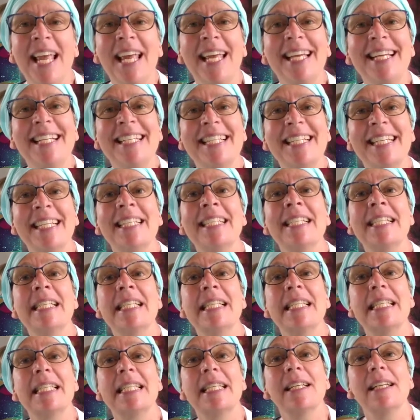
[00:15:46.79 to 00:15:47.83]
it
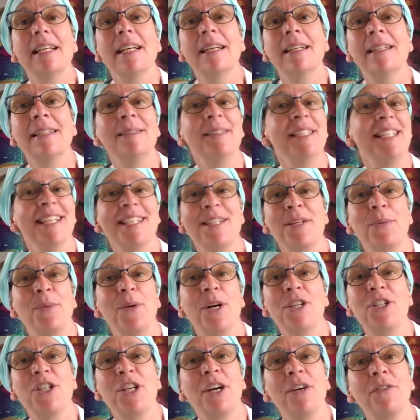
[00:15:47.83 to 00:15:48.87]
doesn't
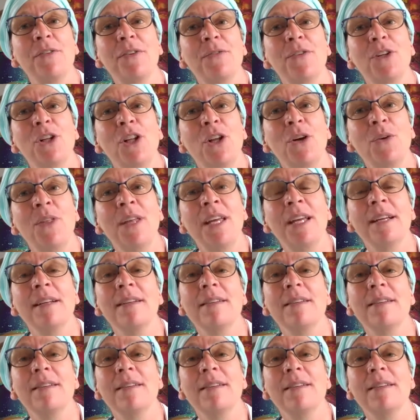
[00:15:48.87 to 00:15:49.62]
wash off of clothing.